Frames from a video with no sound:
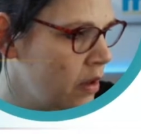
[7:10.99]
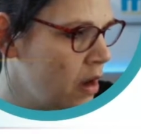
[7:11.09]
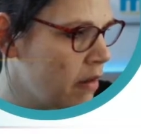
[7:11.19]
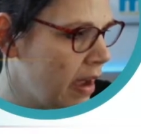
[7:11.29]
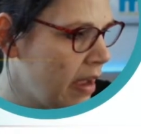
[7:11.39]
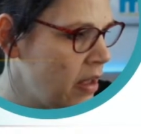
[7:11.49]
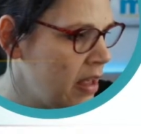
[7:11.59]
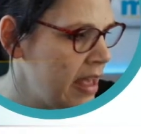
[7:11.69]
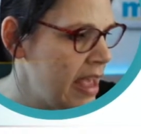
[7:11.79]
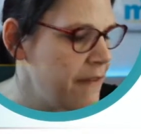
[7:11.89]
all right,
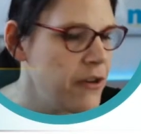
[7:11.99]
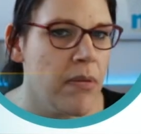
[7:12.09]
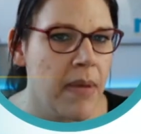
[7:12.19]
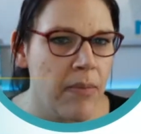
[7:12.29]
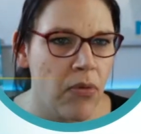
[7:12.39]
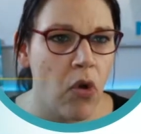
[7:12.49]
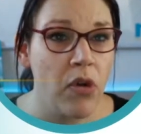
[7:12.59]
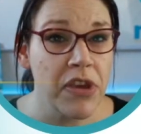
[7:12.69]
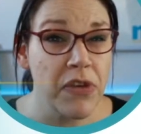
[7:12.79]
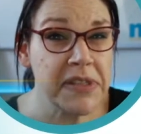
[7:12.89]
if you remember
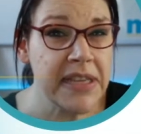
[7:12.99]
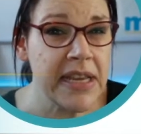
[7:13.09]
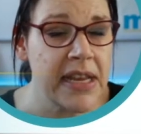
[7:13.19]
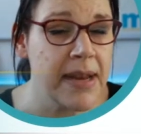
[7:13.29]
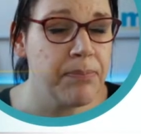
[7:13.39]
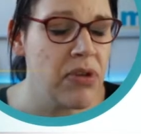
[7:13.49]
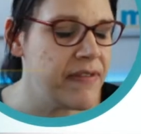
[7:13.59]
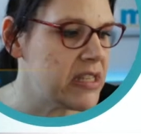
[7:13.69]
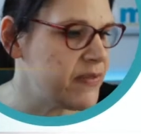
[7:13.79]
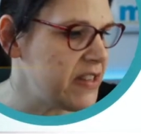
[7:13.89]
or you've seen in
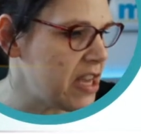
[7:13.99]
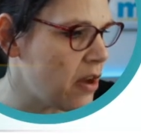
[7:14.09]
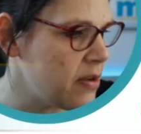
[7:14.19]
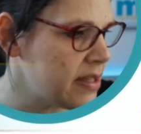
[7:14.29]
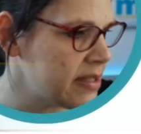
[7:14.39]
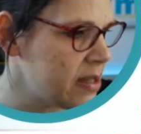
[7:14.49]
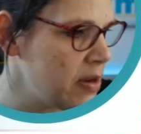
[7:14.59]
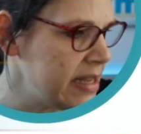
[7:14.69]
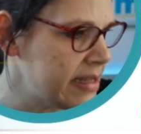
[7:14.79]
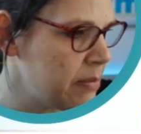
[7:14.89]
previous videos,
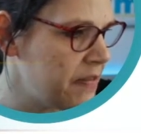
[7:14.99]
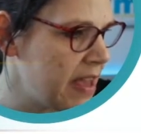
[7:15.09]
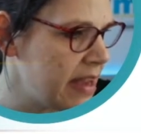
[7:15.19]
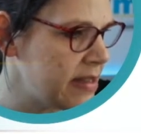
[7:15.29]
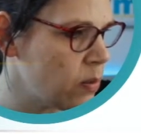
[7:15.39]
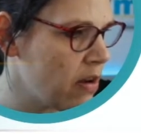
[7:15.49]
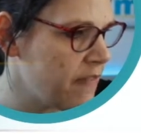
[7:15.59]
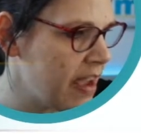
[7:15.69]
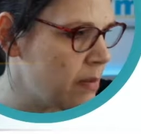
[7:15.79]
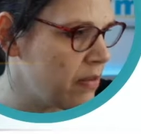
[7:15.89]
only some of these were available.